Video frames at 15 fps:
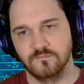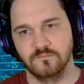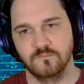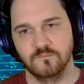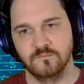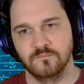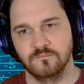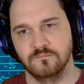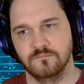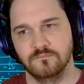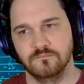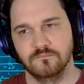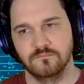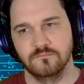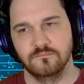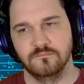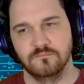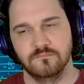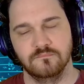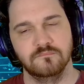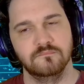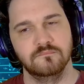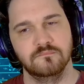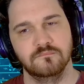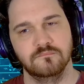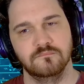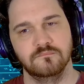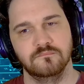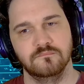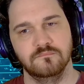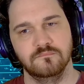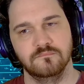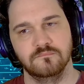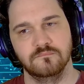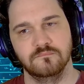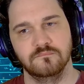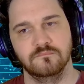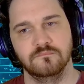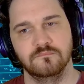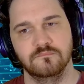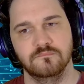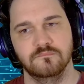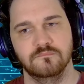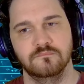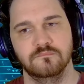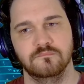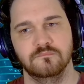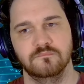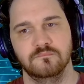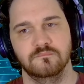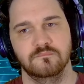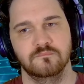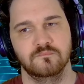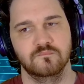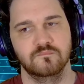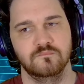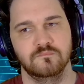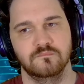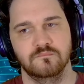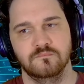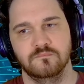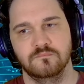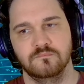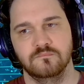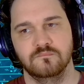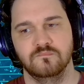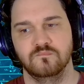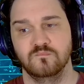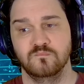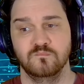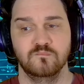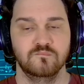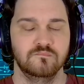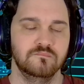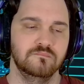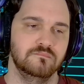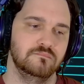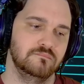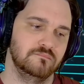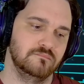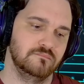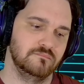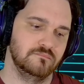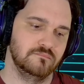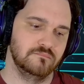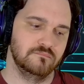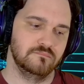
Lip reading: [no speech]